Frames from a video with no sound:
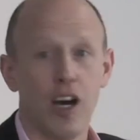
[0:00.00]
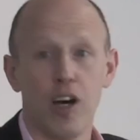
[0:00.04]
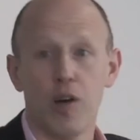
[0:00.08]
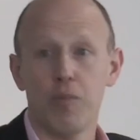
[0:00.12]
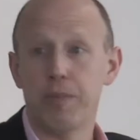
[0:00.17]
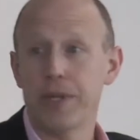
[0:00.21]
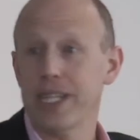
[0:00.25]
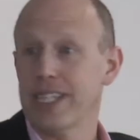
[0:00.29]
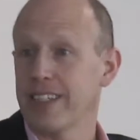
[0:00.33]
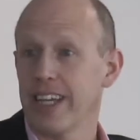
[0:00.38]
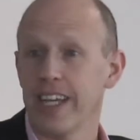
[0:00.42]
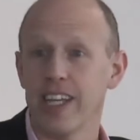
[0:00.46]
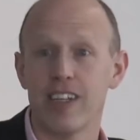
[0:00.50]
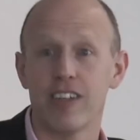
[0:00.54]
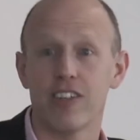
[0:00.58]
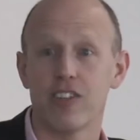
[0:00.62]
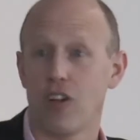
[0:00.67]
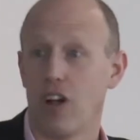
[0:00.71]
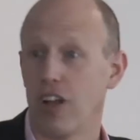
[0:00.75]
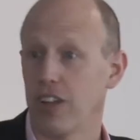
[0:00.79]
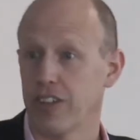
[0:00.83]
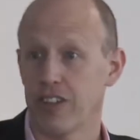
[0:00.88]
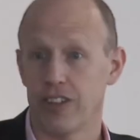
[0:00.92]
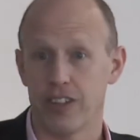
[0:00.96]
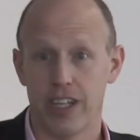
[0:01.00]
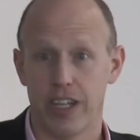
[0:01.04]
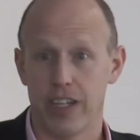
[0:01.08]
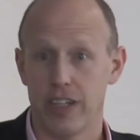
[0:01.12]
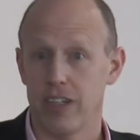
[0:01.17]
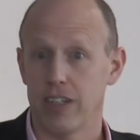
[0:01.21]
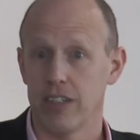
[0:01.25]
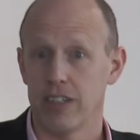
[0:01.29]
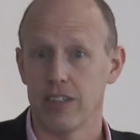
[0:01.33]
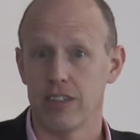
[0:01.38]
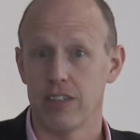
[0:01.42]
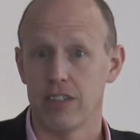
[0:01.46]
Big data is all your
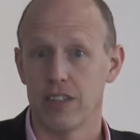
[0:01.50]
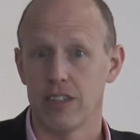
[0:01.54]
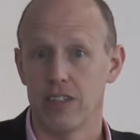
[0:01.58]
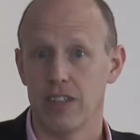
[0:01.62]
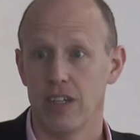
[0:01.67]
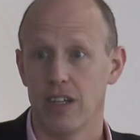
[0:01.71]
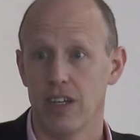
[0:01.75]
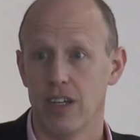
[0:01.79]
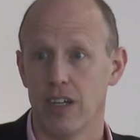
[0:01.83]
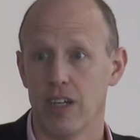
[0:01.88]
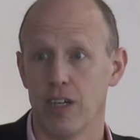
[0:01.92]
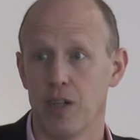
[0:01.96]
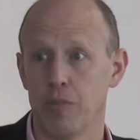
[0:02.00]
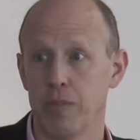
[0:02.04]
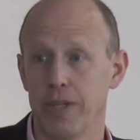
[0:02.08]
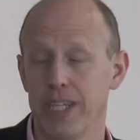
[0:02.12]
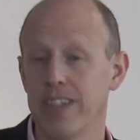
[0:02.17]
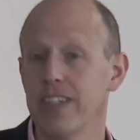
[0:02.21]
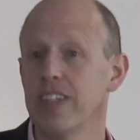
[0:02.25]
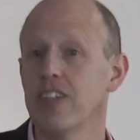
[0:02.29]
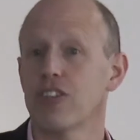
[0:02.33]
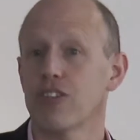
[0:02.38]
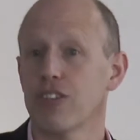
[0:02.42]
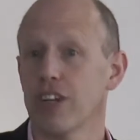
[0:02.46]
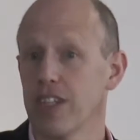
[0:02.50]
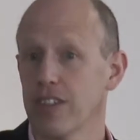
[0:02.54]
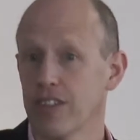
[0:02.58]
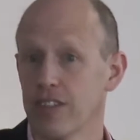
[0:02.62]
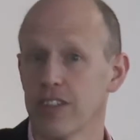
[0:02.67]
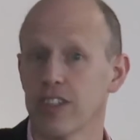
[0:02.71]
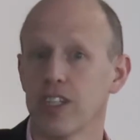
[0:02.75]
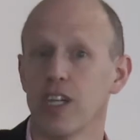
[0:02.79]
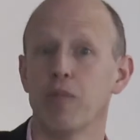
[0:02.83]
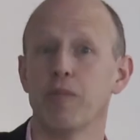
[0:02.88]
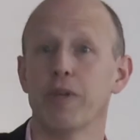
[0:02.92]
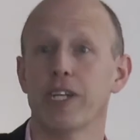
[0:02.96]
data. And these trends are
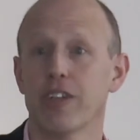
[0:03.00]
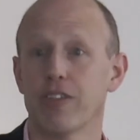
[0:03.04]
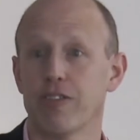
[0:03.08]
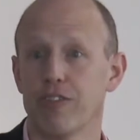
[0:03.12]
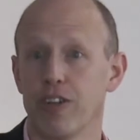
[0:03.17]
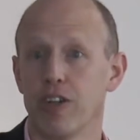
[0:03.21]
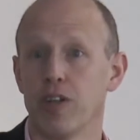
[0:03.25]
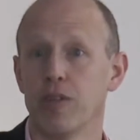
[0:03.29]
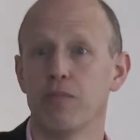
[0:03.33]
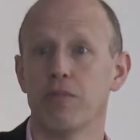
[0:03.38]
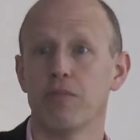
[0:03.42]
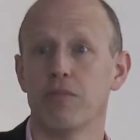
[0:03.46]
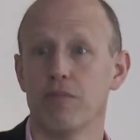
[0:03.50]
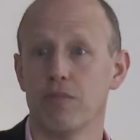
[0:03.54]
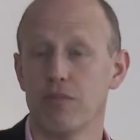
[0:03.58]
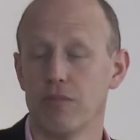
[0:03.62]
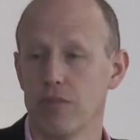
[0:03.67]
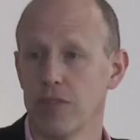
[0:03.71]
coming from